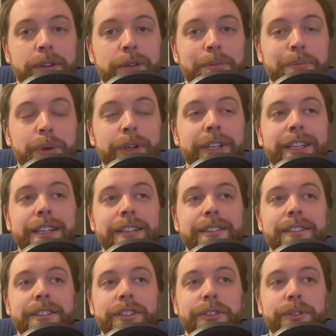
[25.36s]
put it
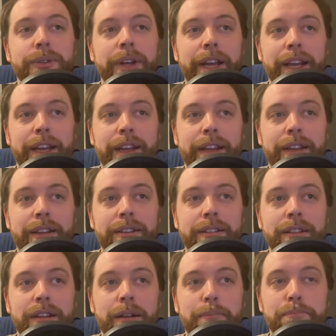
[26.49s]
into a
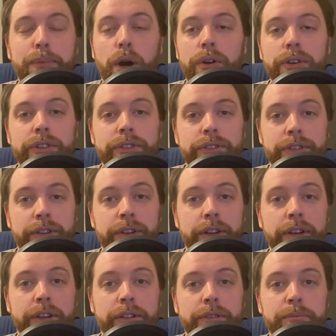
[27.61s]
box that
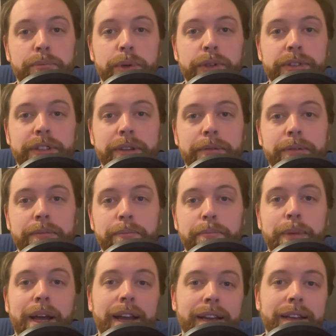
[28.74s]
puts it
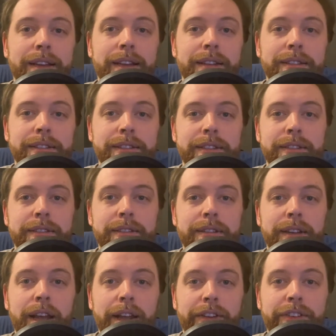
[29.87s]
back into
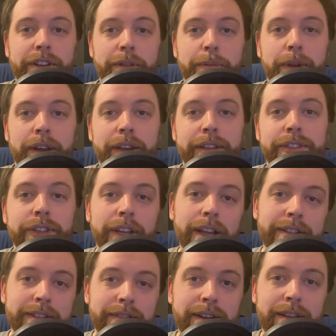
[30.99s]
HDMI to
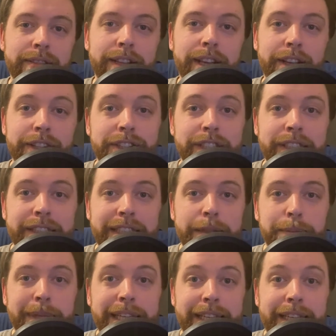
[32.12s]
get around the
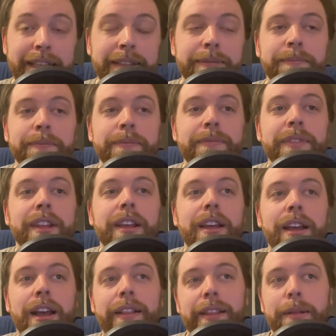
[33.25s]
HDCP,
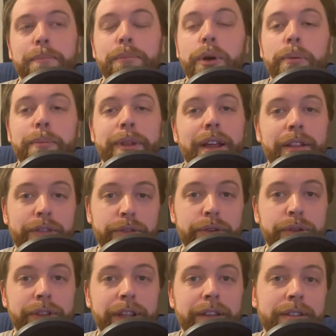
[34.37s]
and then pump that through
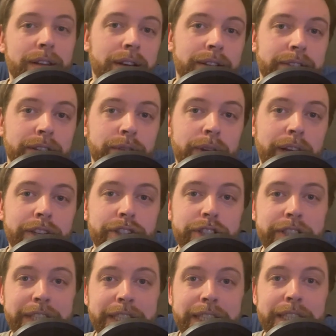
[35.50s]
the Elgato
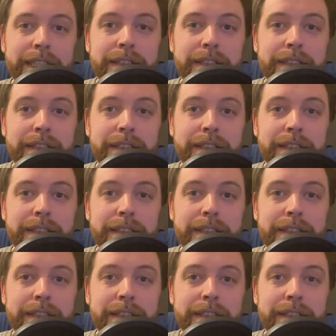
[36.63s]
HD